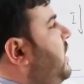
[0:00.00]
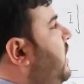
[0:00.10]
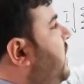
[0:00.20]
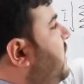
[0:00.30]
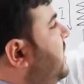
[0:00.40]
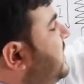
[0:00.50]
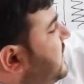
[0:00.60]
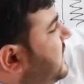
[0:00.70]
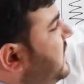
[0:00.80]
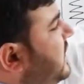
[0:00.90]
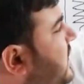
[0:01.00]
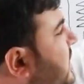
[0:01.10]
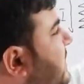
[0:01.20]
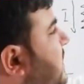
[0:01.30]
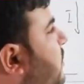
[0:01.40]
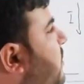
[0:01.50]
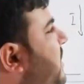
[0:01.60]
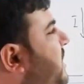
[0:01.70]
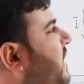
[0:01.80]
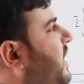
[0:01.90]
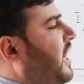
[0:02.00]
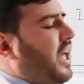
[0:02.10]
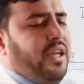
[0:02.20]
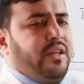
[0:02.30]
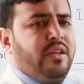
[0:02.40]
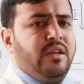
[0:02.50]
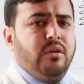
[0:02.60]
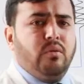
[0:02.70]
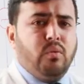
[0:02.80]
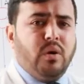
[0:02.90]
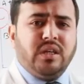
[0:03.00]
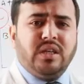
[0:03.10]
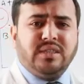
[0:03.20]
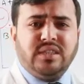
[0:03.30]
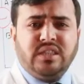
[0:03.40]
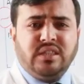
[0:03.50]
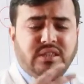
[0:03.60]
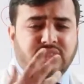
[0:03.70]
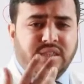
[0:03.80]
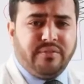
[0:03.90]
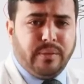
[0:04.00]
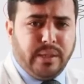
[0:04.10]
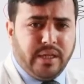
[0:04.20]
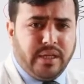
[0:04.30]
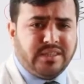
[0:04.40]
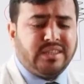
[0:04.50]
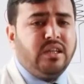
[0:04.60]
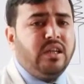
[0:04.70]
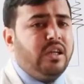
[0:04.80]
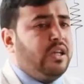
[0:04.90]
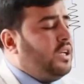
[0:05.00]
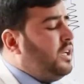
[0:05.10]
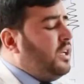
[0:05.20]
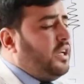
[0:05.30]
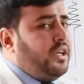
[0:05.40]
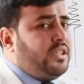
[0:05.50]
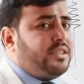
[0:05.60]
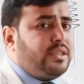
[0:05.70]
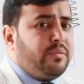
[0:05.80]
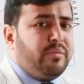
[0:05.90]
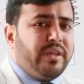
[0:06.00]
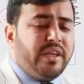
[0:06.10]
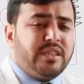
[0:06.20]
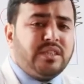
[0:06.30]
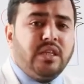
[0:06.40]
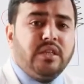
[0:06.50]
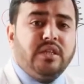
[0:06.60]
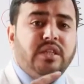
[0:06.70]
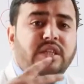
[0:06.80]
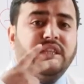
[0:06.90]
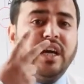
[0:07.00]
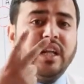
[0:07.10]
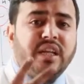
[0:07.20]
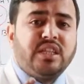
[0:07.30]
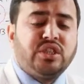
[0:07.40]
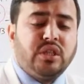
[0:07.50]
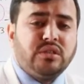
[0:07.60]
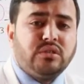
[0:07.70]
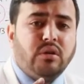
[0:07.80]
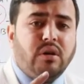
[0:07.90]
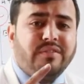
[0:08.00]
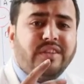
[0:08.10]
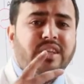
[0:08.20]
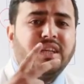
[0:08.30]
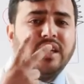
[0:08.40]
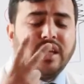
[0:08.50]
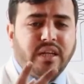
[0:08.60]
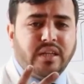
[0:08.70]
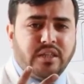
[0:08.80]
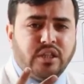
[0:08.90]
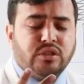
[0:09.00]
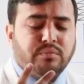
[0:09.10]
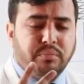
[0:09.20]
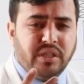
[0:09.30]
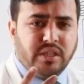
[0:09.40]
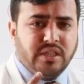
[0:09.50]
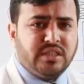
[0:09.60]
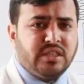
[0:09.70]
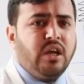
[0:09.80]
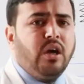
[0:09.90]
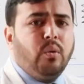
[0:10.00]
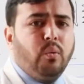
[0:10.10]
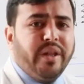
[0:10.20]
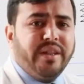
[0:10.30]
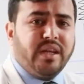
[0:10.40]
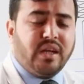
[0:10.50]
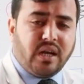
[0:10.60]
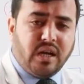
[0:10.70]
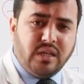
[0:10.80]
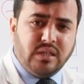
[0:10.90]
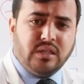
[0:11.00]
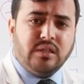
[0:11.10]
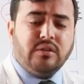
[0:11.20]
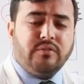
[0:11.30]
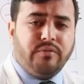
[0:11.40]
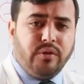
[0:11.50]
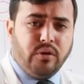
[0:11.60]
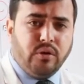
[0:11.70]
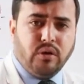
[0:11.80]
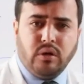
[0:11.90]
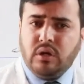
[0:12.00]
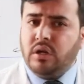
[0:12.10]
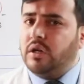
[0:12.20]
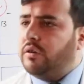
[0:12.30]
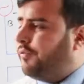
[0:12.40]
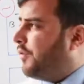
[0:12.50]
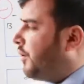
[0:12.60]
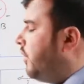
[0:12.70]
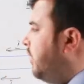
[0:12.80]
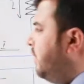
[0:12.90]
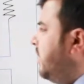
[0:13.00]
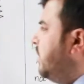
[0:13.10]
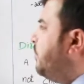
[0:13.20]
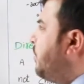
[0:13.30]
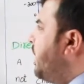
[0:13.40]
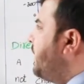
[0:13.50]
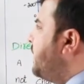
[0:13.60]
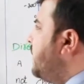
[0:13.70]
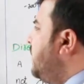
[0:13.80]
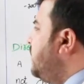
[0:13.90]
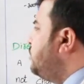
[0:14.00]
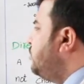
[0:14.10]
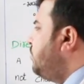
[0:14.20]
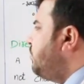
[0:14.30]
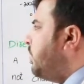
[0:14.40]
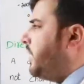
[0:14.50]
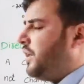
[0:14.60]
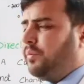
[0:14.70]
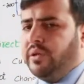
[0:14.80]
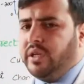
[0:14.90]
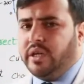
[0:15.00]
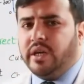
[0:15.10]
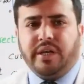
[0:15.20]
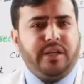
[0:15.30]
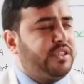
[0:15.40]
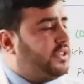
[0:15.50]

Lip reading: and this is the separating line. What does it separates? It separates the directions of the current. Means when the current flow from point A to point B, it